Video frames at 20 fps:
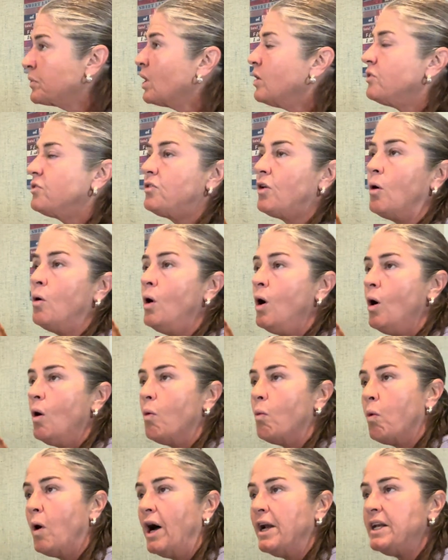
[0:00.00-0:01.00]
So
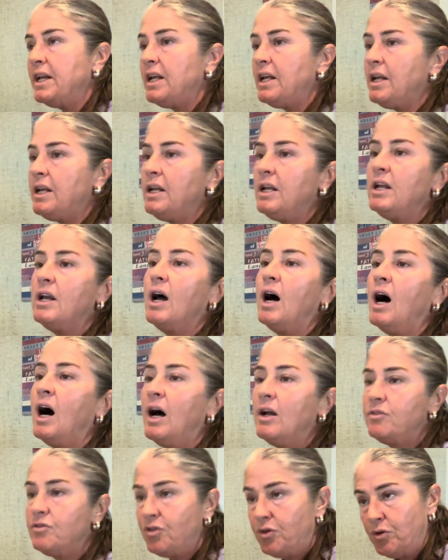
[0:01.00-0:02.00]
1 E,
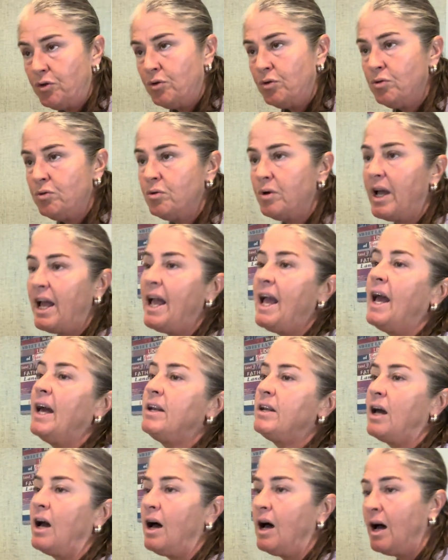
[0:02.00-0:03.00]
2,
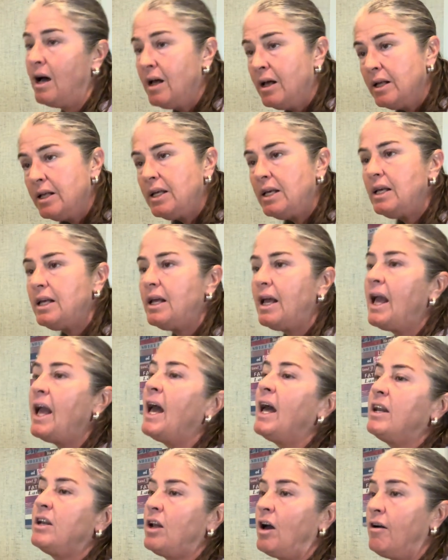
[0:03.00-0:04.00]
and E,
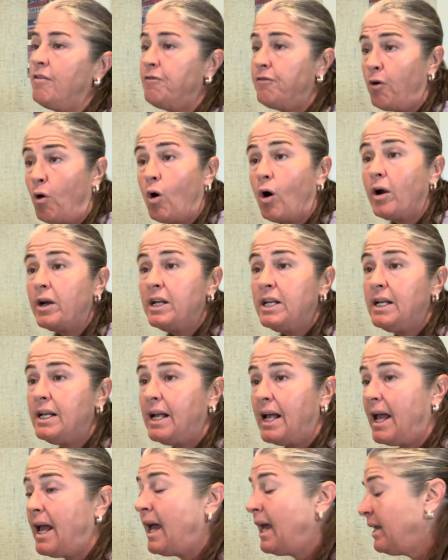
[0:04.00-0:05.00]
and 4 E,
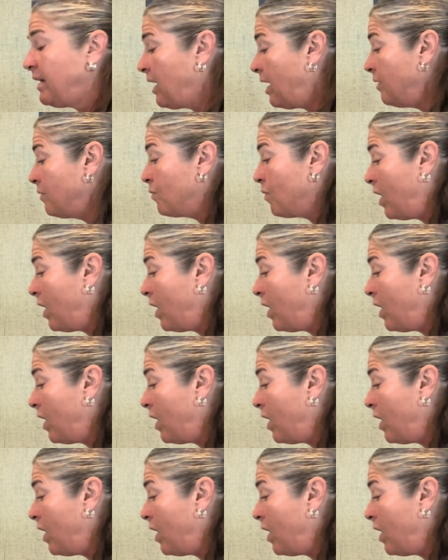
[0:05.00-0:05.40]
and 1